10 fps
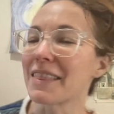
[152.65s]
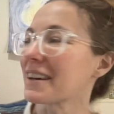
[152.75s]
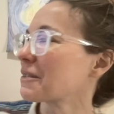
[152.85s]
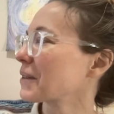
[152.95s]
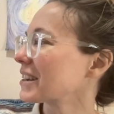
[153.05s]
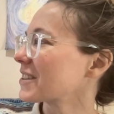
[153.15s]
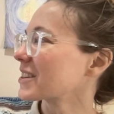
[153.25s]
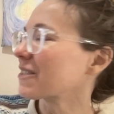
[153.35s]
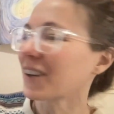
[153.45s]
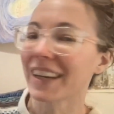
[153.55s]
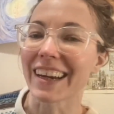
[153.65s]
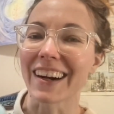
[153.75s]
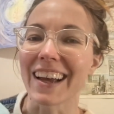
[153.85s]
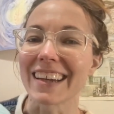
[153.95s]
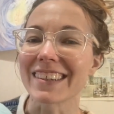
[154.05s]
The window's over here
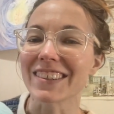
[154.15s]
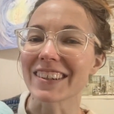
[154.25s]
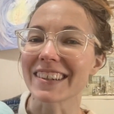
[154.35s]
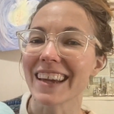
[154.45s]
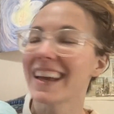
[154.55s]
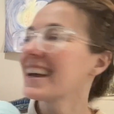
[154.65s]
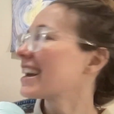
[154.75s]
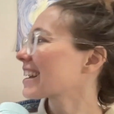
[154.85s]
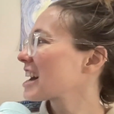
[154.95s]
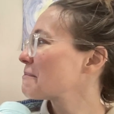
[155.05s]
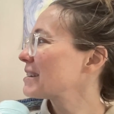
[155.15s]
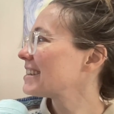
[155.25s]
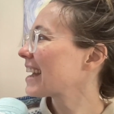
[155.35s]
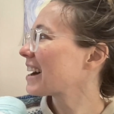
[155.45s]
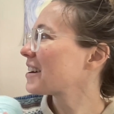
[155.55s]
and it's just coming
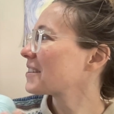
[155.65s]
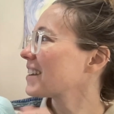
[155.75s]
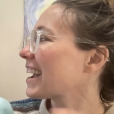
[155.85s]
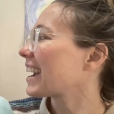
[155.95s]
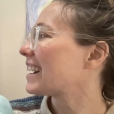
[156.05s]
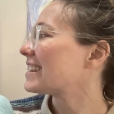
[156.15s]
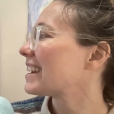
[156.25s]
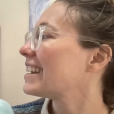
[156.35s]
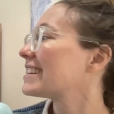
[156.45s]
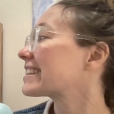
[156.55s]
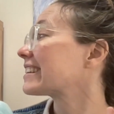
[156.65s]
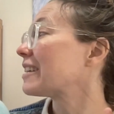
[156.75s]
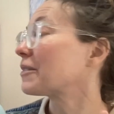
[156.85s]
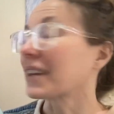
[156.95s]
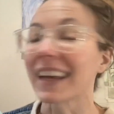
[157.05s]
down and it's
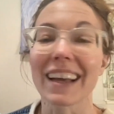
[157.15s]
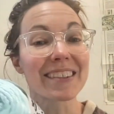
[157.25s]
lovely.